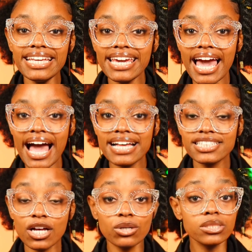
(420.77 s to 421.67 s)
he has
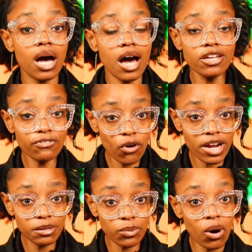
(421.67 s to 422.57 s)
those
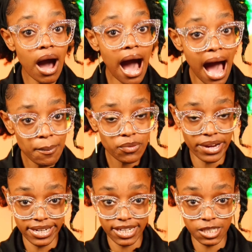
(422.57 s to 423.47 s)
unavoidable
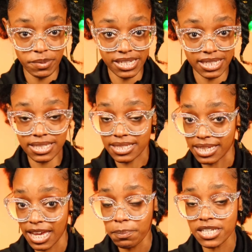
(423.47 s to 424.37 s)
operating expenses to
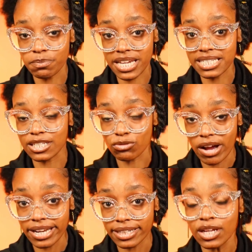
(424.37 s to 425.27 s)
keep his business
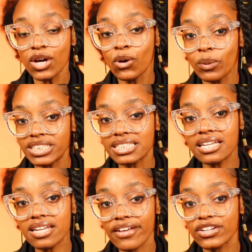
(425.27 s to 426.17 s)
running, which is
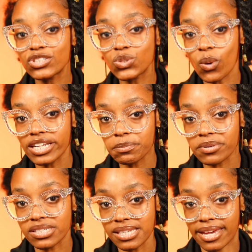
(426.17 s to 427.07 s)
another
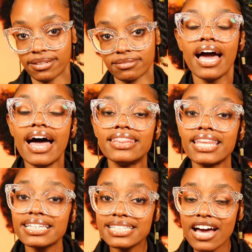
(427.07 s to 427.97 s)
20%. And
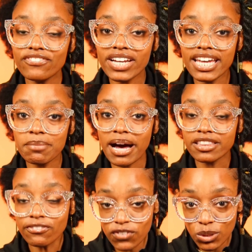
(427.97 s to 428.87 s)
let's not forget about
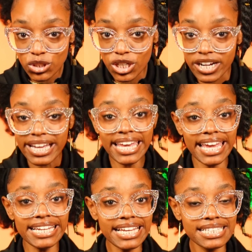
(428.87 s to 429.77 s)
the future.
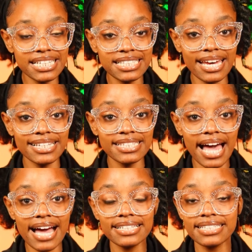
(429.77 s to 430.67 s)
He needs to set
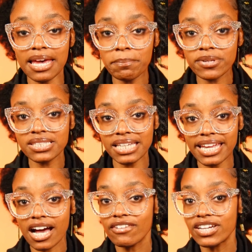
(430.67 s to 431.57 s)
aside
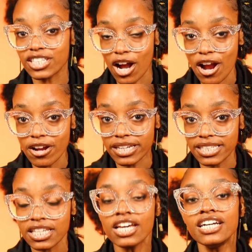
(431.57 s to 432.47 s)
10% of his
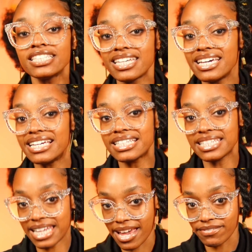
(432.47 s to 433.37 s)
earnings to his
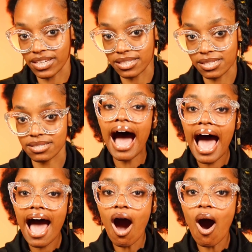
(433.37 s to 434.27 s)
savings.
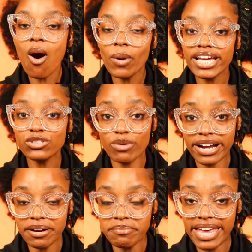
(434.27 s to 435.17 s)
I always
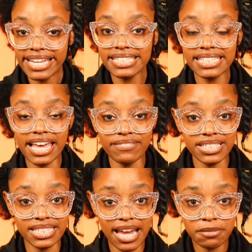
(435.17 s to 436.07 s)
recommend saving
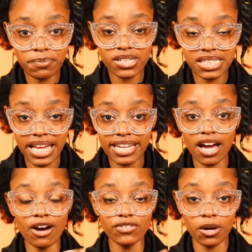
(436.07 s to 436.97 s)
10%
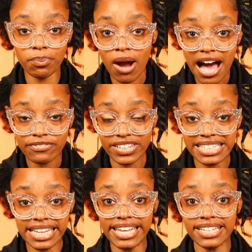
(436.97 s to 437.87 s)
of your
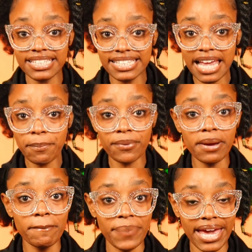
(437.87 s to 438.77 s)
profits in a
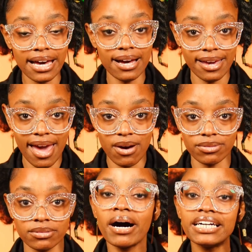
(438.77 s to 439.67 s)
separate bank account.
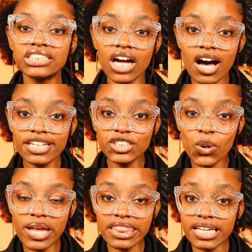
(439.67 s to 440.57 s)
By John
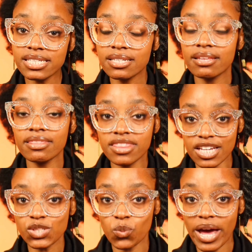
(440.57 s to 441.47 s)
doing this
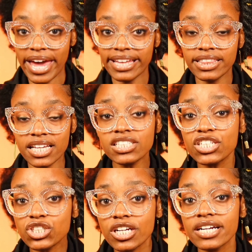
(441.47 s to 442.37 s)
way, this
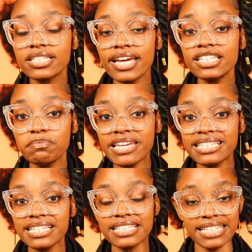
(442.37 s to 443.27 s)
ensures his
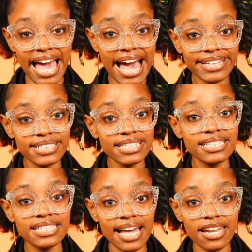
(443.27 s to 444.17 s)
business is actually
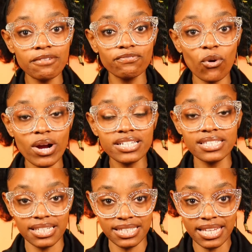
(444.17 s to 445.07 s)
set up for
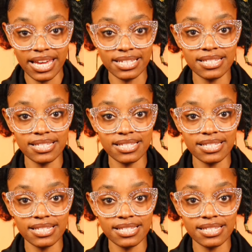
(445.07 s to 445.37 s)
success.